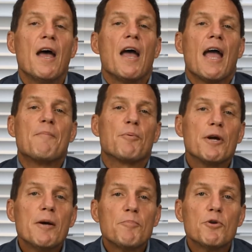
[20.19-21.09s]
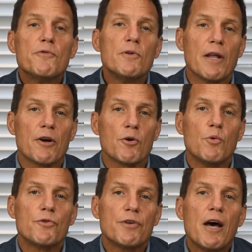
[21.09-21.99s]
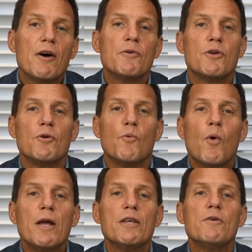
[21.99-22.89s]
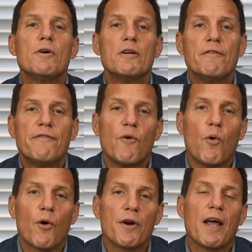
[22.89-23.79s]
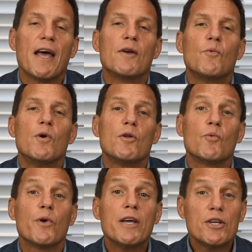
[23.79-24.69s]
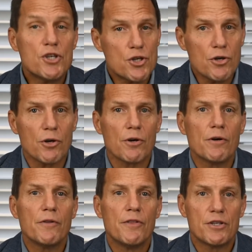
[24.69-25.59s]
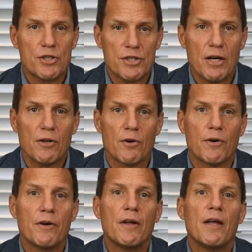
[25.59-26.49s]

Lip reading: A pre-approval letter will tell you what you can afford and will reassure the seller